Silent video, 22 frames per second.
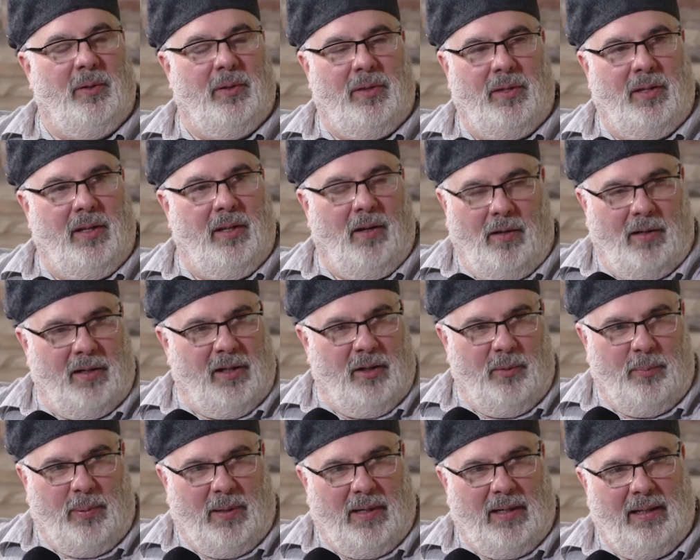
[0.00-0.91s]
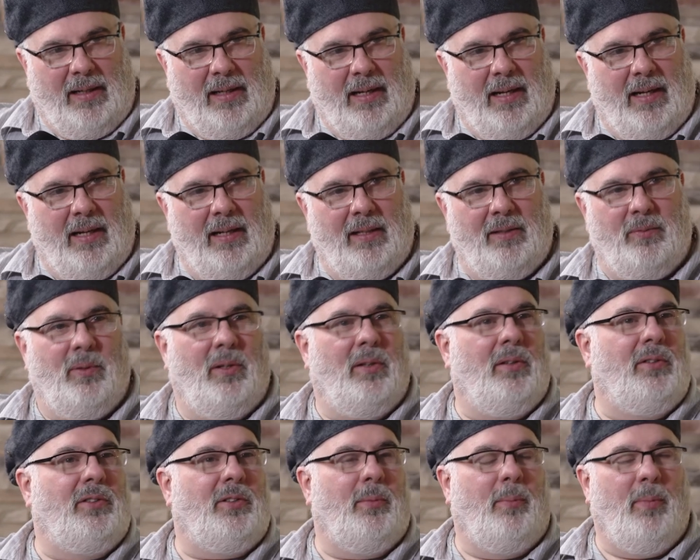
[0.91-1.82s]
with the audio podcast,
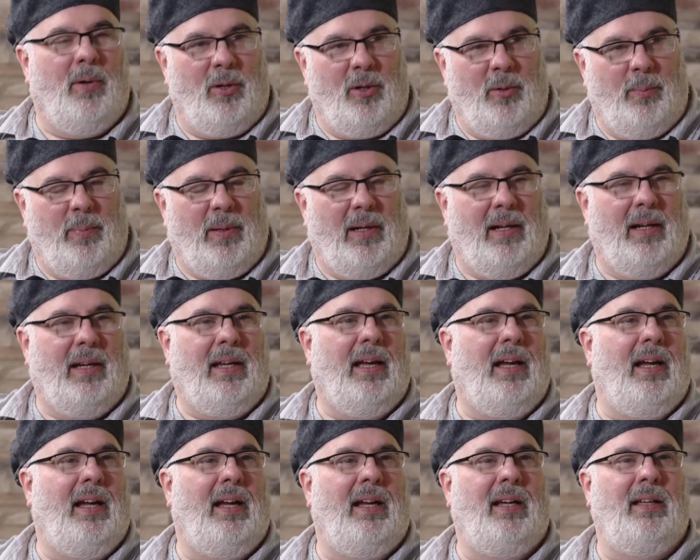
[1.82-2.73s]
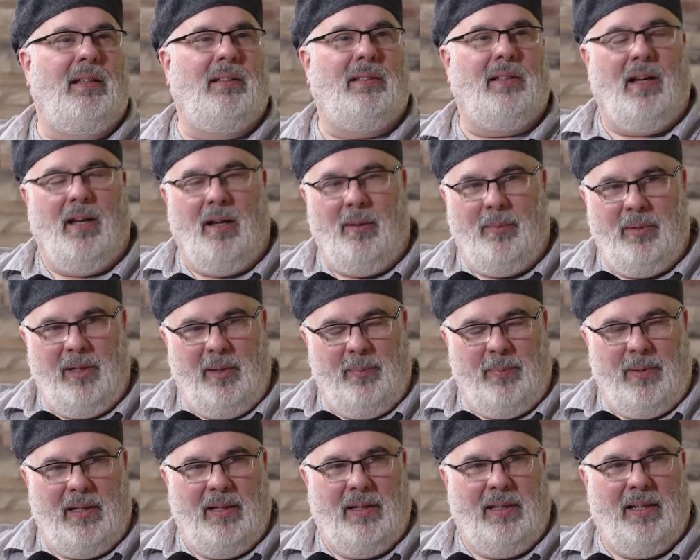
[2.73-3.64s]
whether it's a murder podcast, comedy
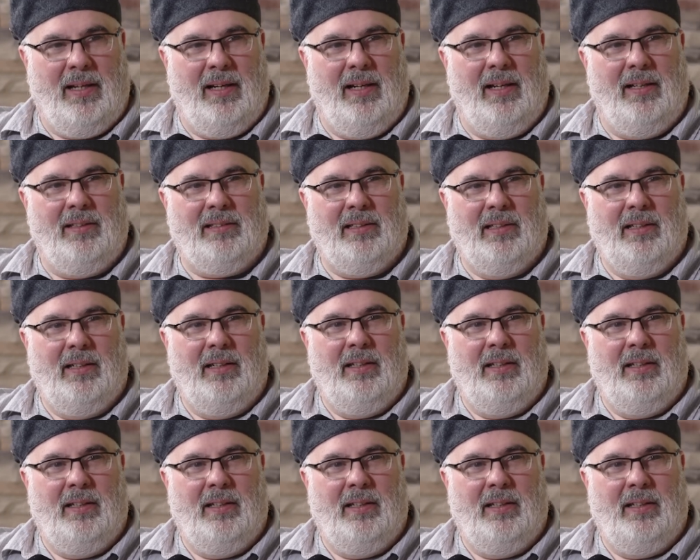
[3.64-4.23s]
podcast.